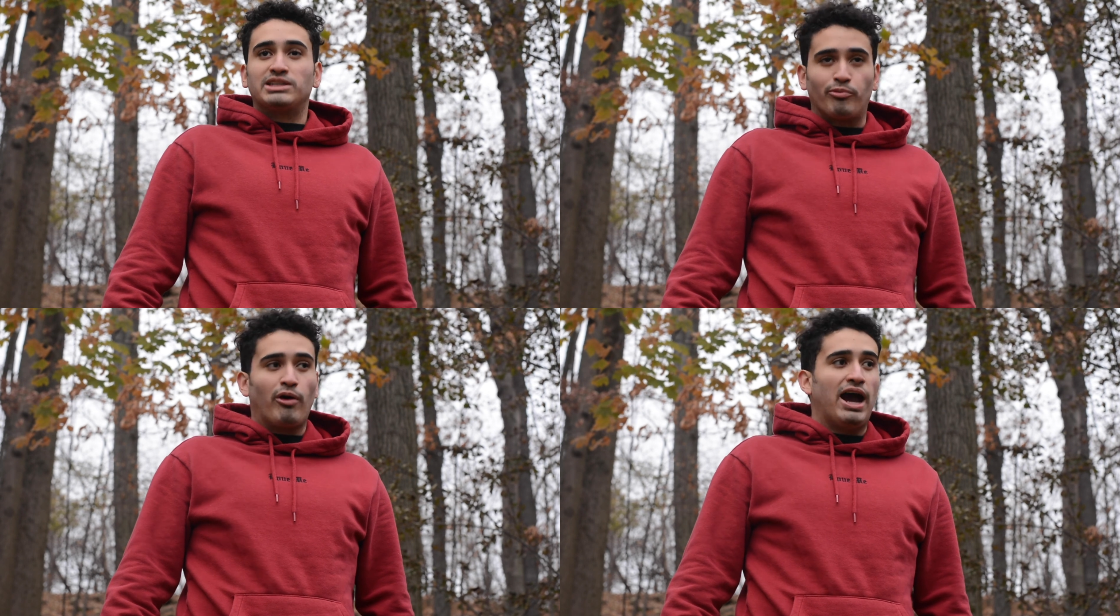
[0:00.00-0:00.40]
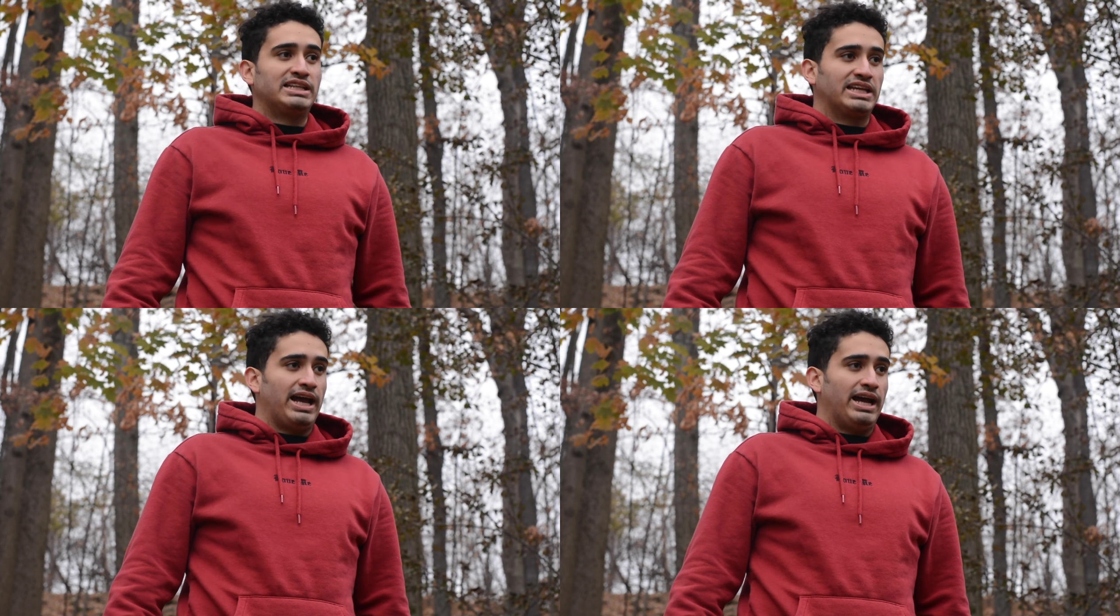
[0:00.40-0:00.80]
and rise
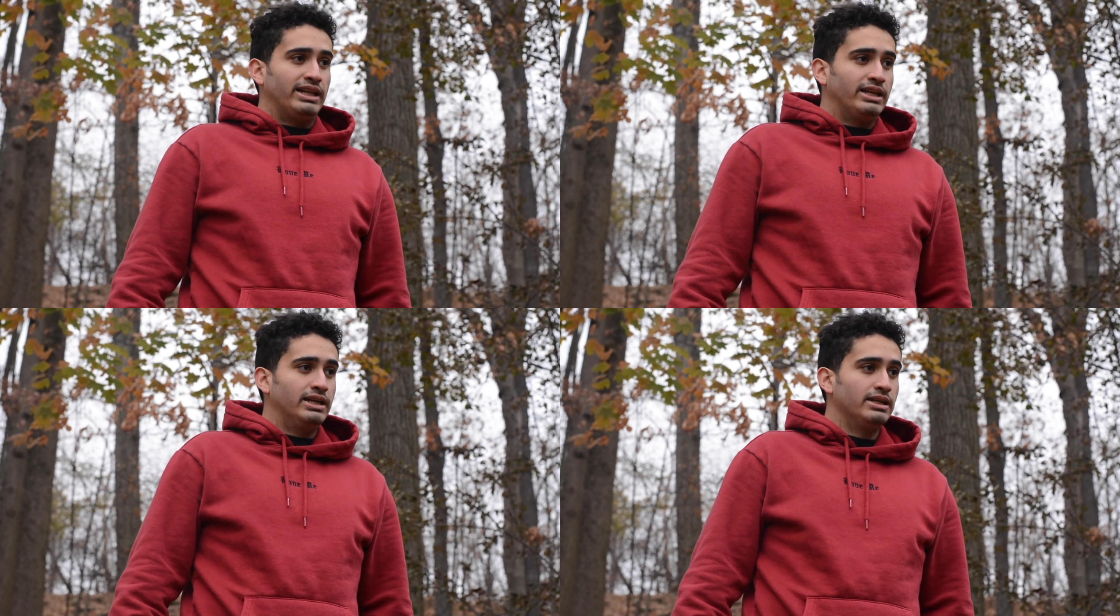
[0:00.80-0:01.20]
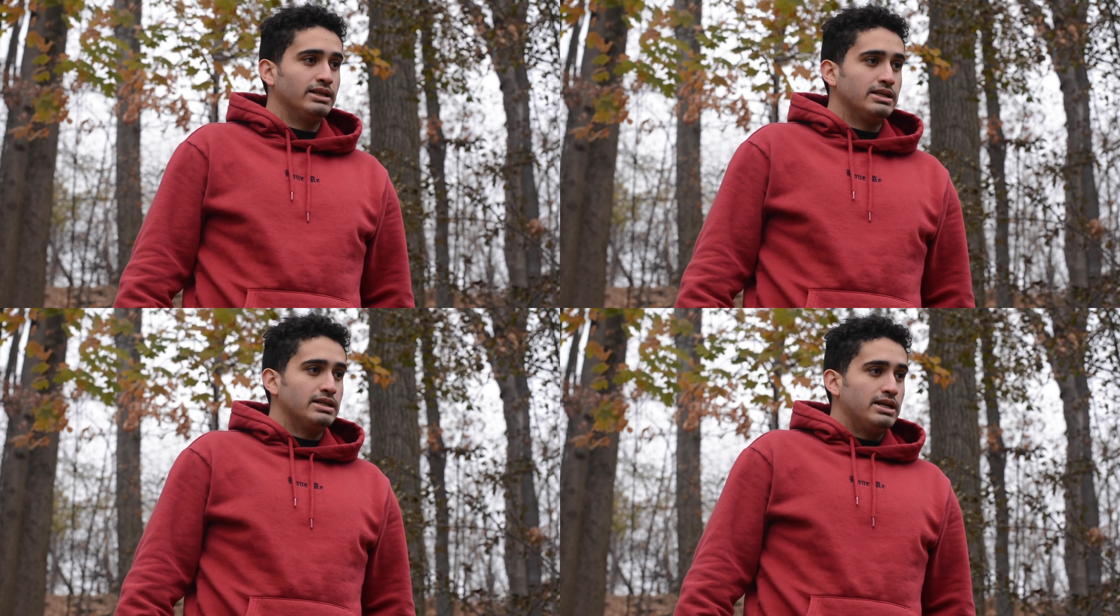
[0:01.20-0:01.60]
again,
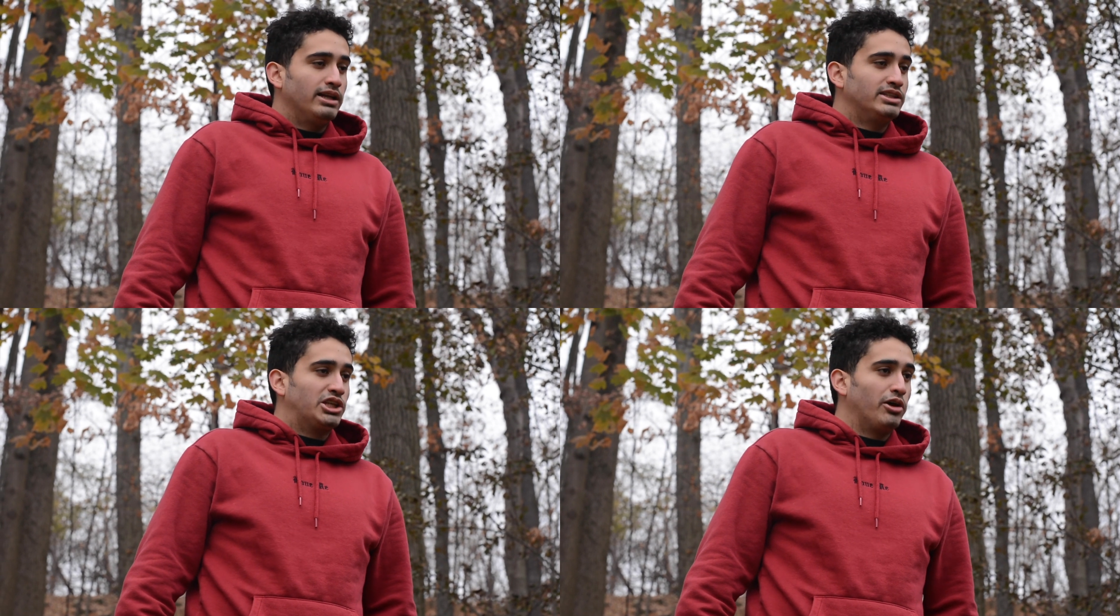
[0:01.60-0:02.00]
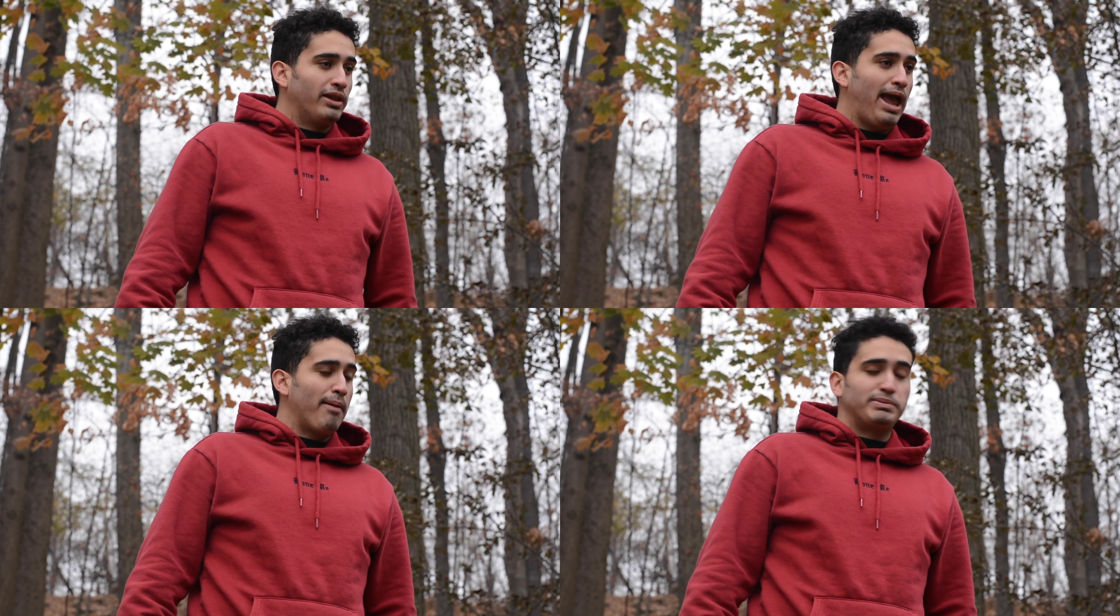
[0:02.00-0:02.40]
until
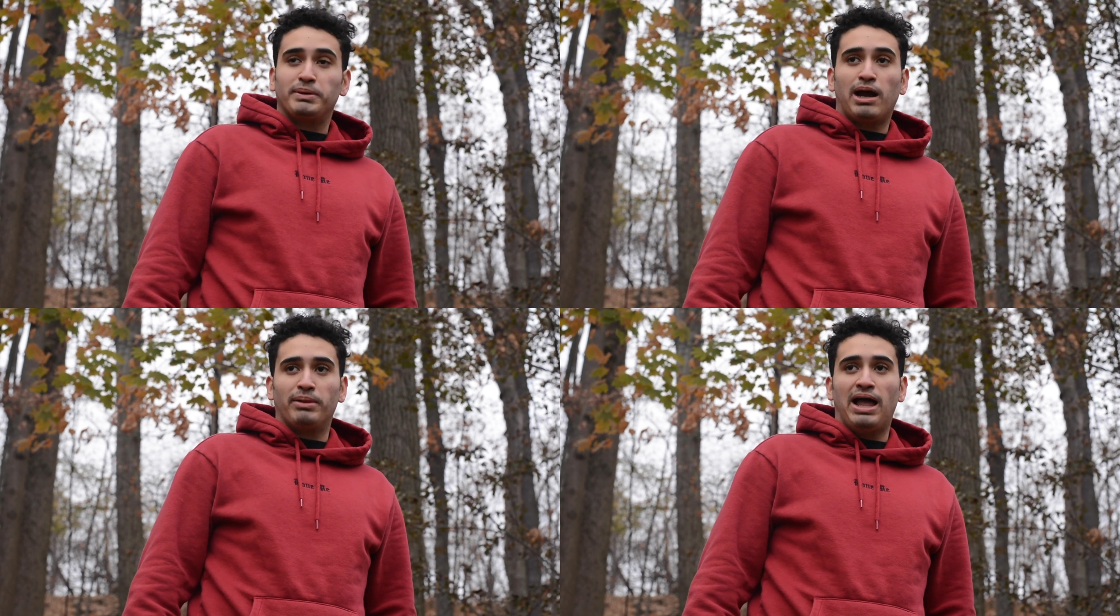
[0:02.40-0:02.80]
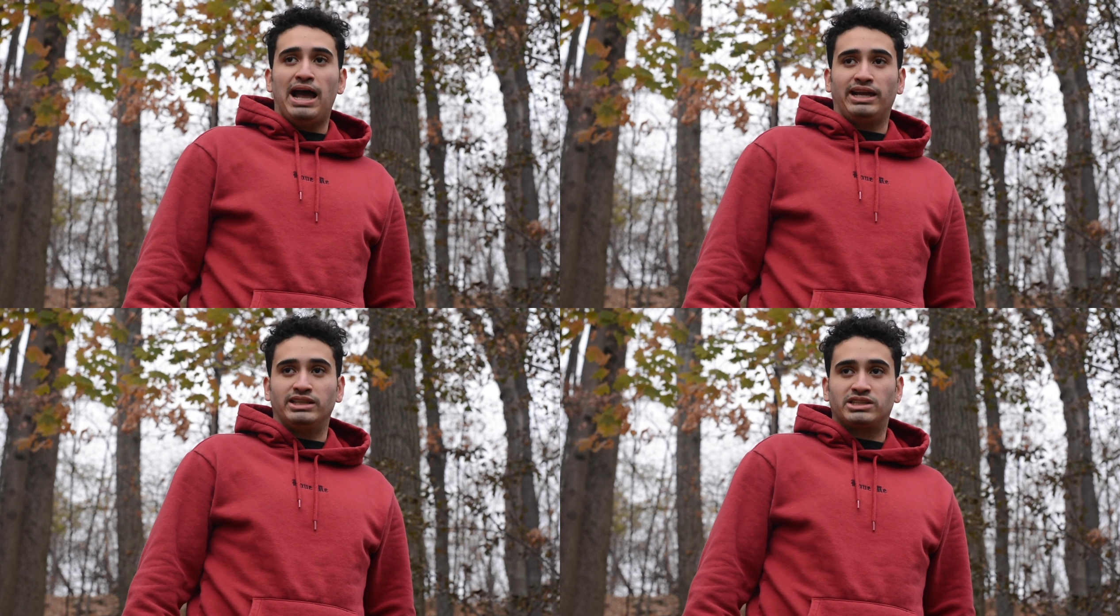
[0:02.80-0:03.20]
lambs become
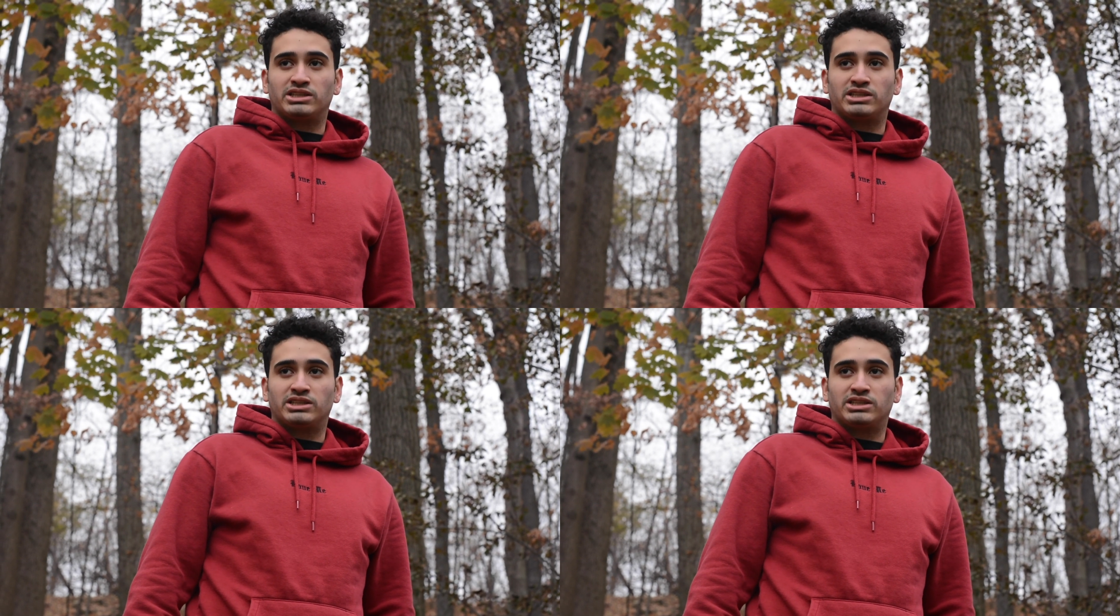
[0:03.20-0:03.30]
lions.